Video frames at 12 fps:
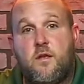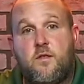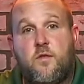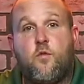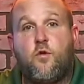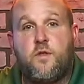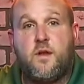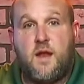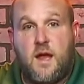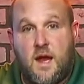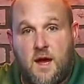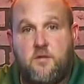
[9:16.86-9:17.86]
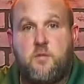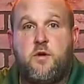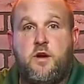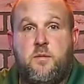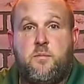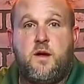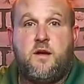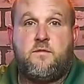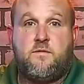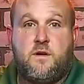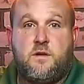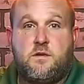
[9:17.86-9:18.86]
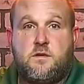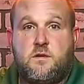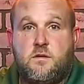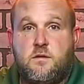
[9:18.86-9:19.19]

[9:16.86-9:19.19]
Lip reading: the more that everybody benefits,